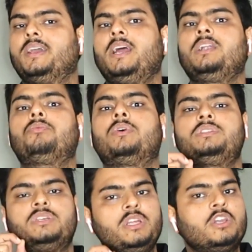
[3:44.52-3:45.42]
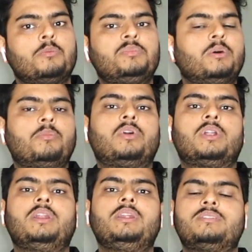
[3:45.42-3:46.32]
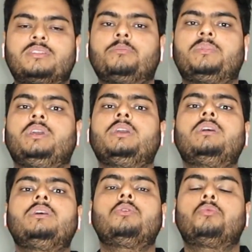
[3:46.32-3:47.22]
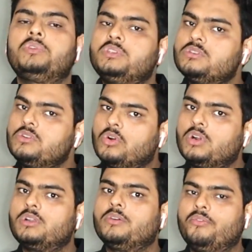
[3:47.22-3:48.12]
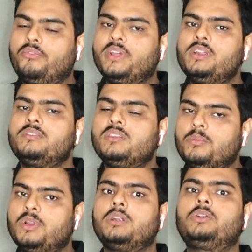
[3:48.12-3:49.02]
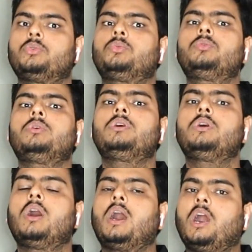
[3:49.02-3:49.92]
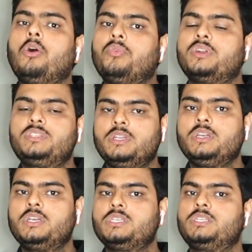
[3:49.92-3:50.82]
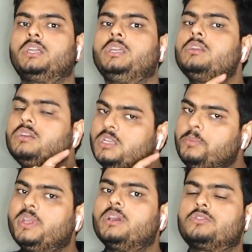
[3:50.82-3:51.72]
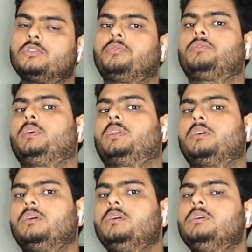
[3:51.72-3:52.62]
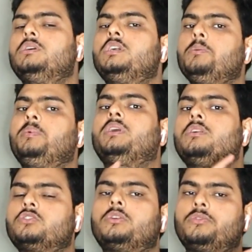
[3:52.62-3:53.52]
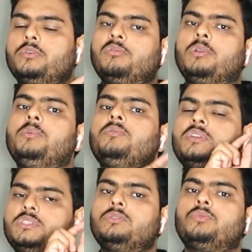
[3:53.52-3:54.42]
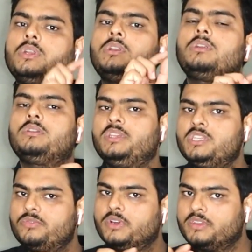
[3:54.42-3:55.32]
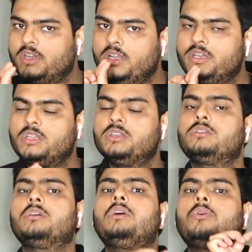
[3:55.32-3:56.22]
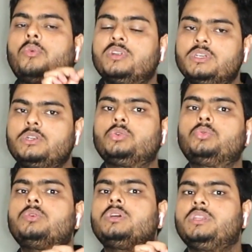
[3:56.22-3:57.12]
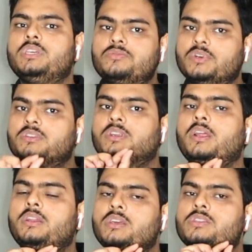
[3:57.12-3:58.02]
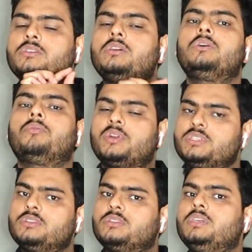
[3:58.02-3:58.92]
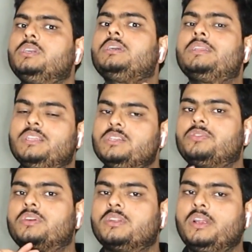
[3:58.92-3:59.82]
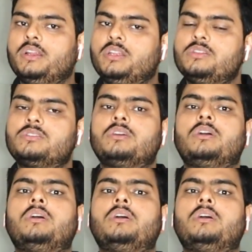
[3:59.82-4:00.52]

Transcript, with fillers: And versioning of the model is something which is not very similar to how versioning is done in typical software. Typical software will be version 1, these functionalities, version 2, these functionalities, version 3, these functionalities.